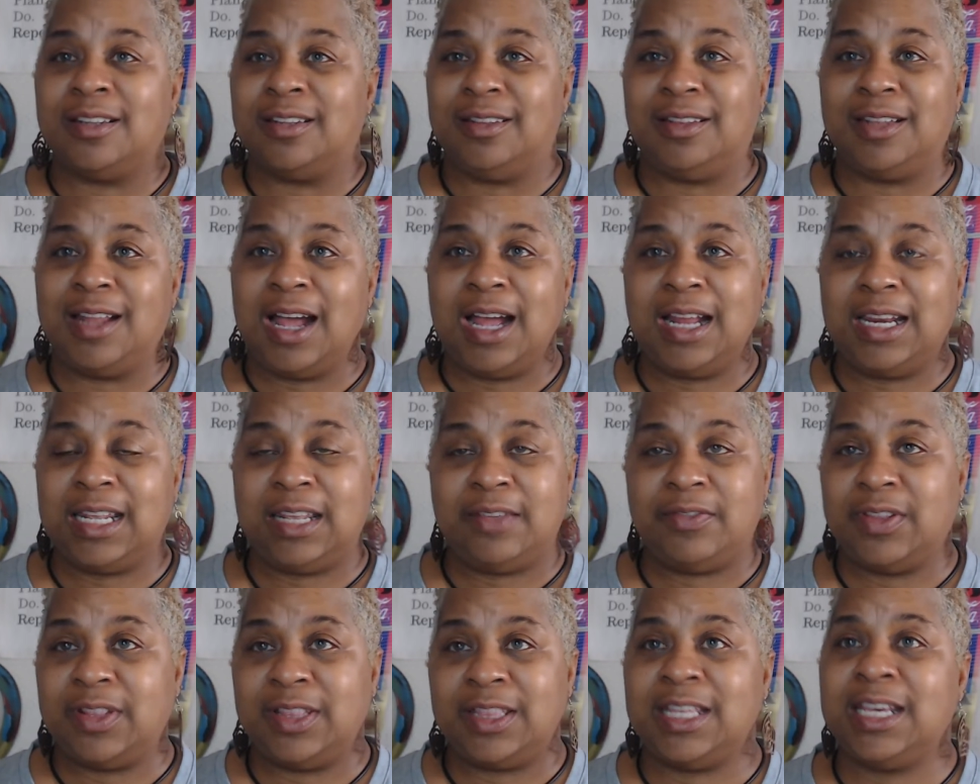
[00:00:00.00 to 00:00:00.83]
not
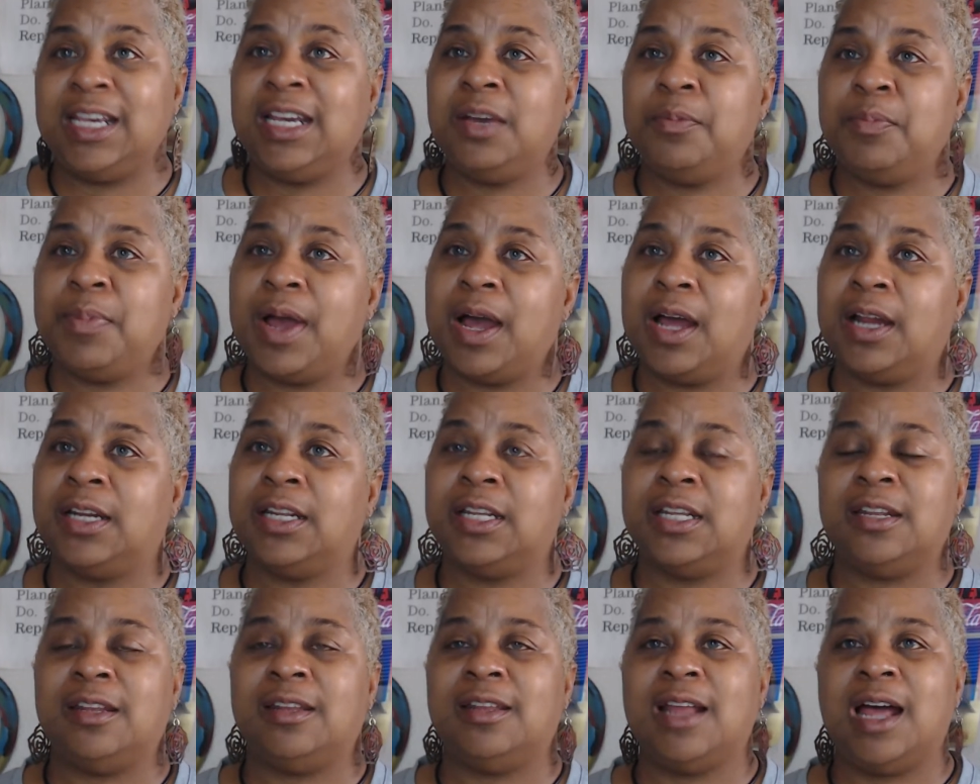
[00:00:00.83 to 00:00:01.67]
even think about
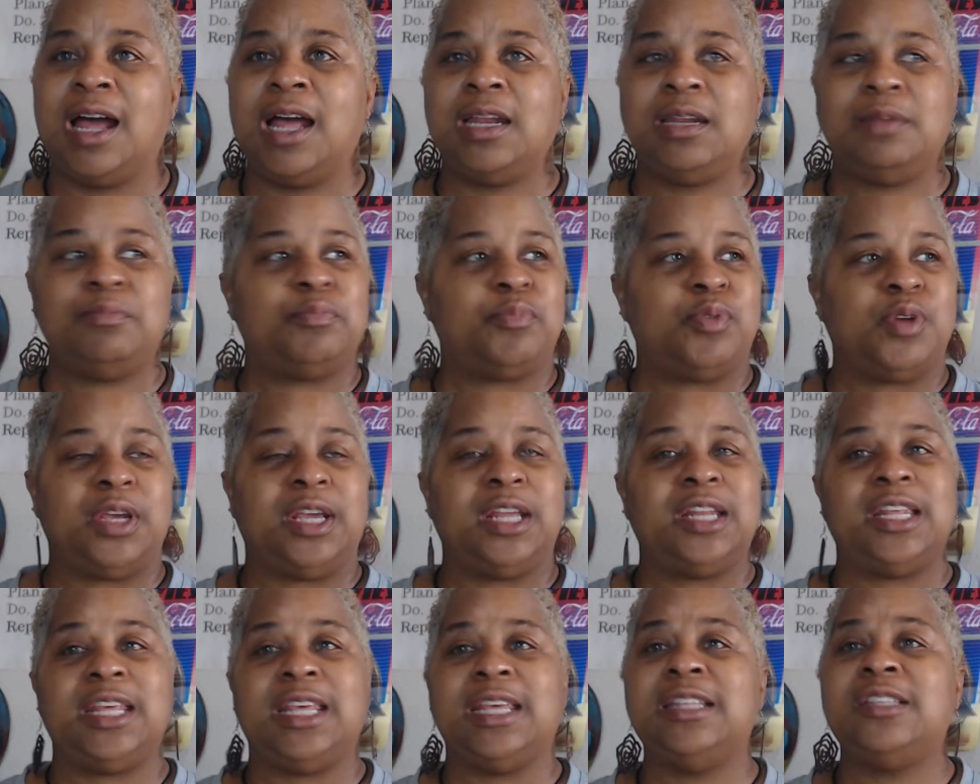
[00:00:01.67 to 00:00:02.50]
it and not bring
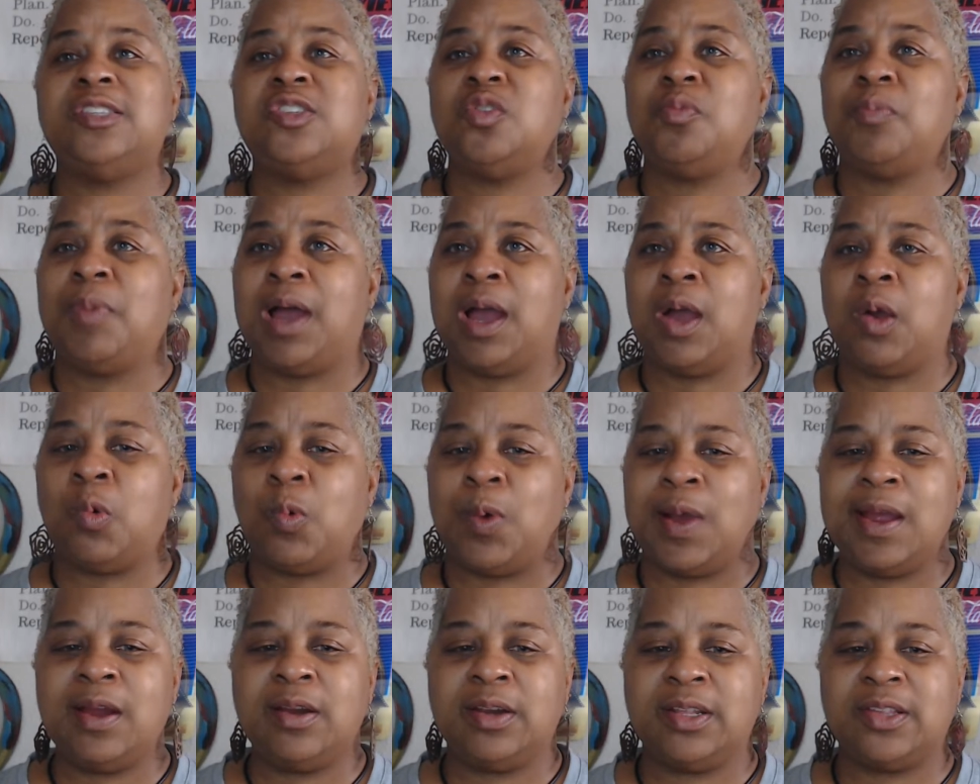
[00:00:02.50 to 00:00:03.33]
it into my
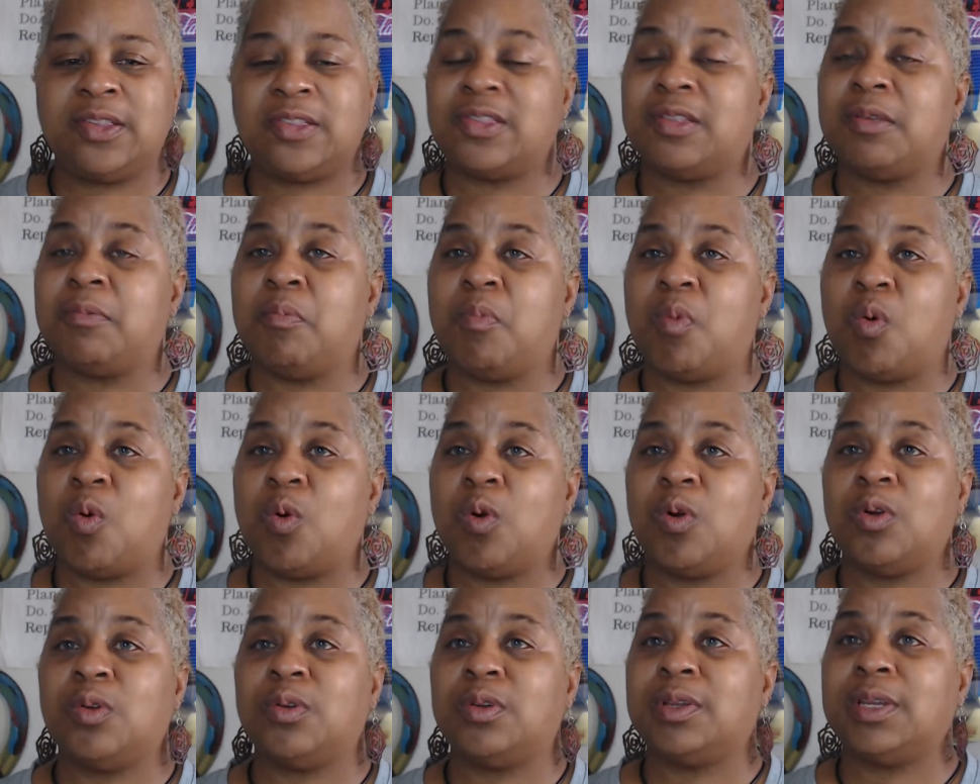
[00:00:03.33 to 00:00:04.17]
awareness, the
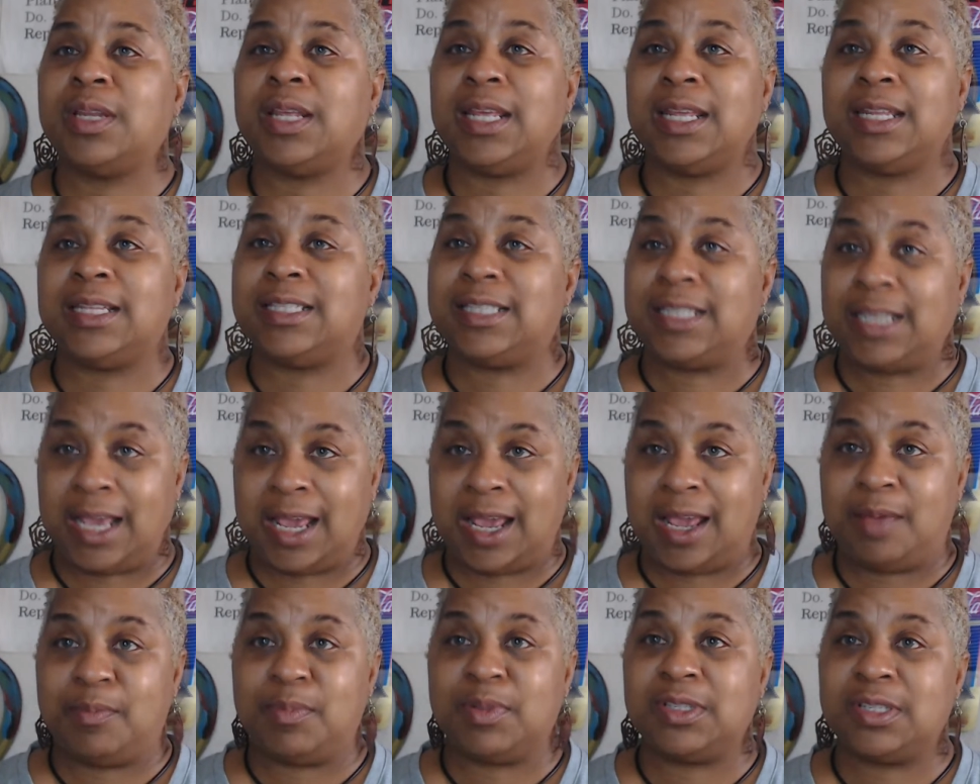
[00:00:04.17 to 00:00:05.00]
more it
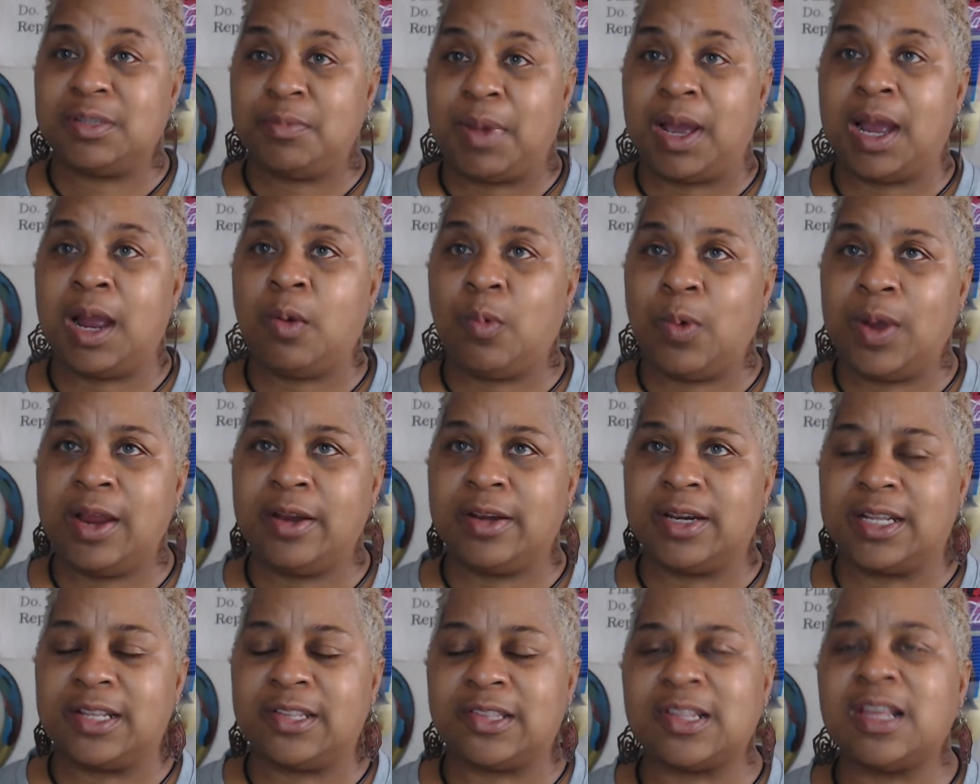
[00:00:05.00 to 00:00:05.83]
came into my
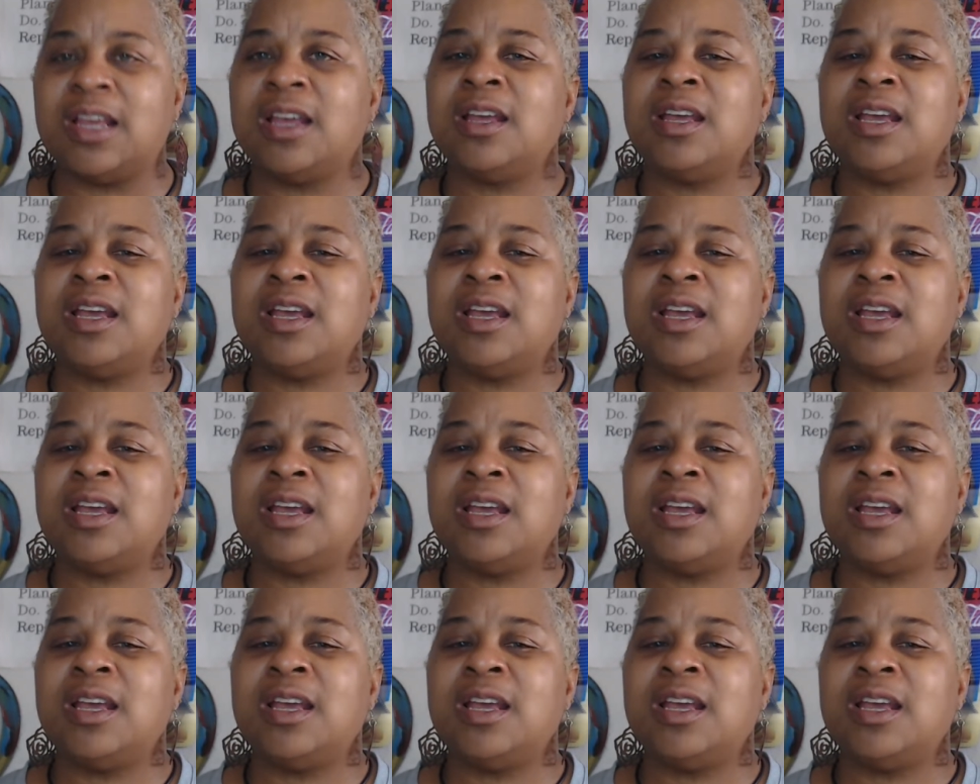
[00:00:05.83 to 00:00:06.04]
awareness.